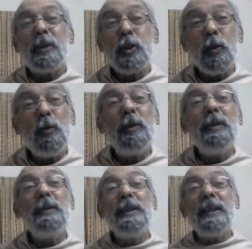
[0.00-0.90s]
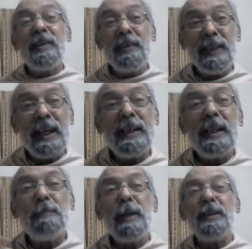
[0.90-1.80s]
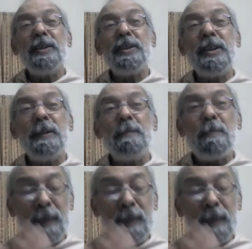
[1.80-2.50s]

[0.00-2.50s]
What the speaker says: shown, that are narrated by Krishna.